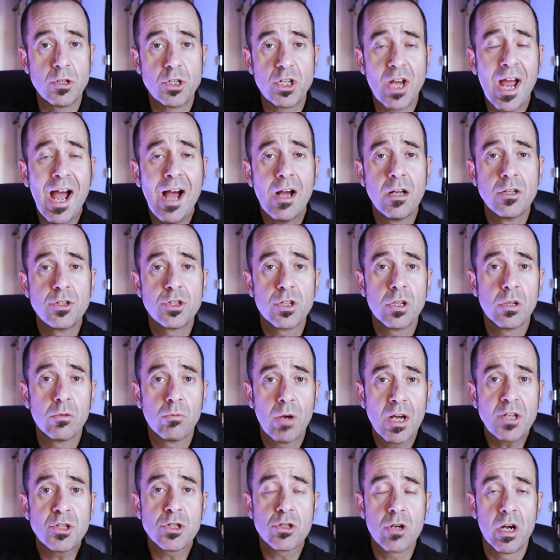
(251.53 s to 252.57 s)
challenging
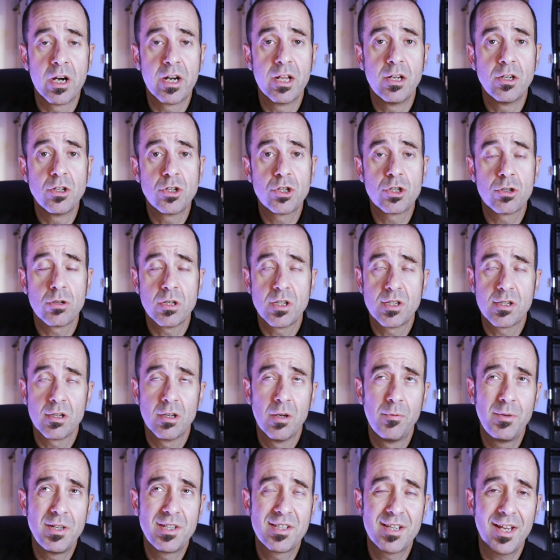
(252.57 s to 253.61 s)
restaurant industry. So
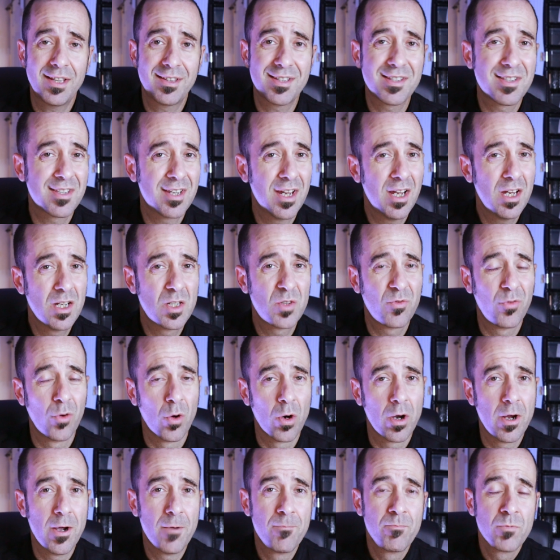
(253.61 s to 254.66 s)
let me set the stage
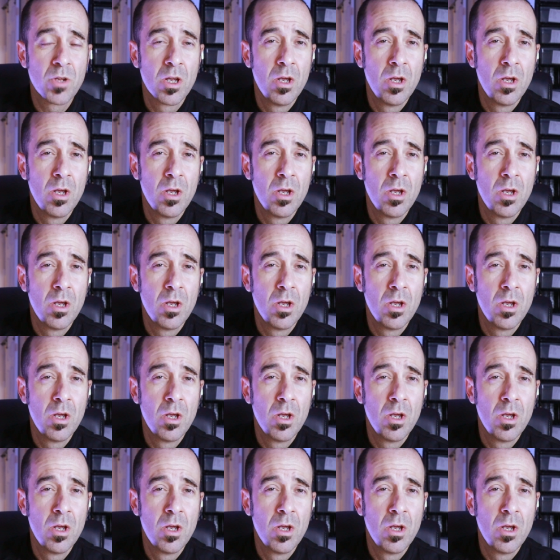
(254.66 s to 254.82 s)
for you.